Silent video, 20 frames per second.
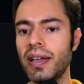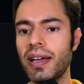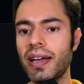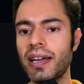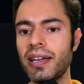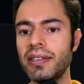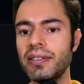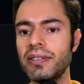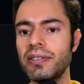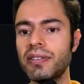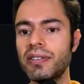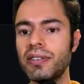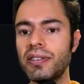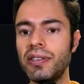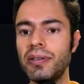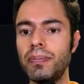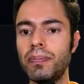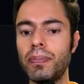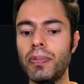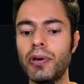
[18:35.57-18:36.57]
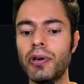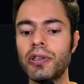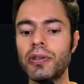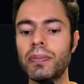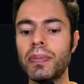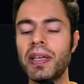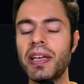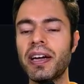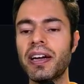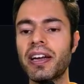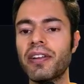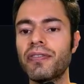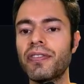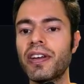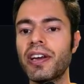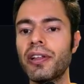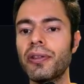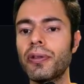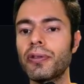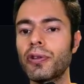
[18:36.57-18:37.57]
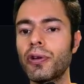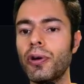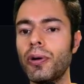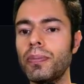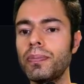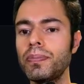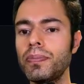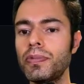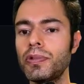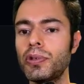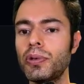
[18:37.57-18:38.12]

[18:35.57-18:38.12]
and import via grafana.com.